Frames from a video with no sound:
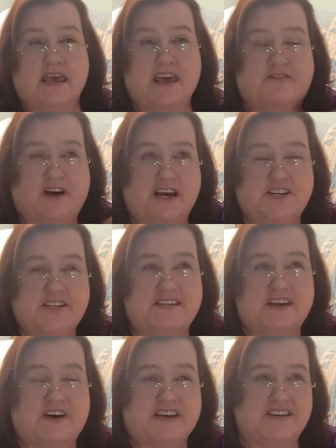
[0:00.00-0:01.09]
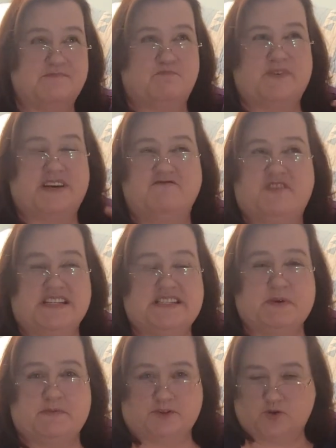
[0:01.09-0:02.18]
if I could convince
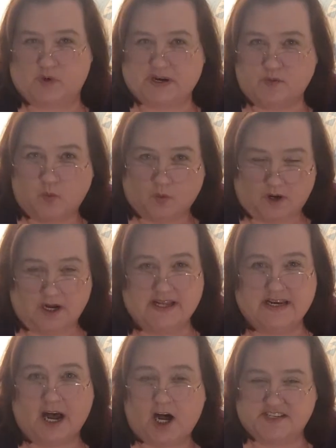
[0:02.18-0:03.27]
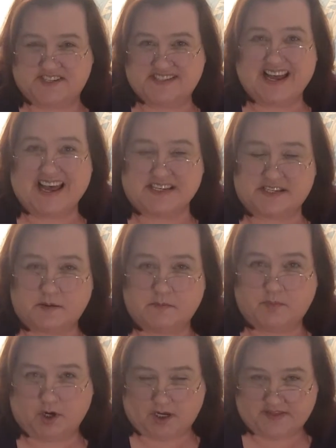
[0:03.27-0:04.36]
people to read one Austen-esque
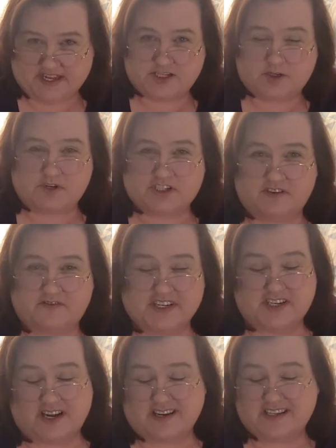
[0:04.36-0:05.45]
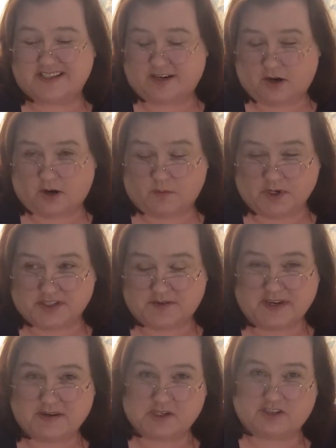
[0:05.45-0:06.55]
book that is Christian fiction, I consider her books to
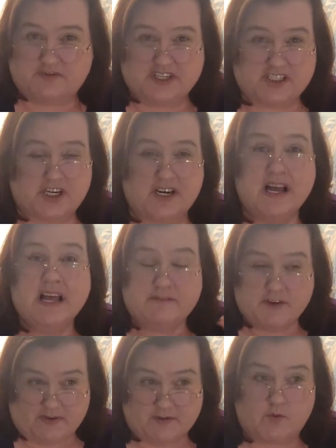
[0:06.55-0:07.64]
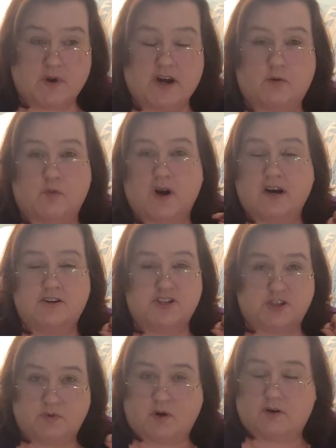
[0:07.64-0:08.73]
be Christian fiction. If you've ever read her prayers,
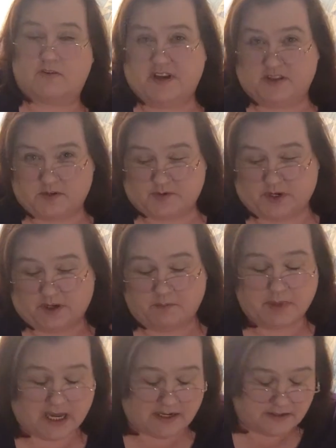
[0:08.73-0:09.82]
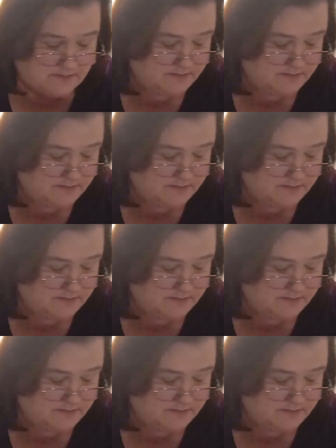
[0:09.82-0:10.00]
you know her faith was real. But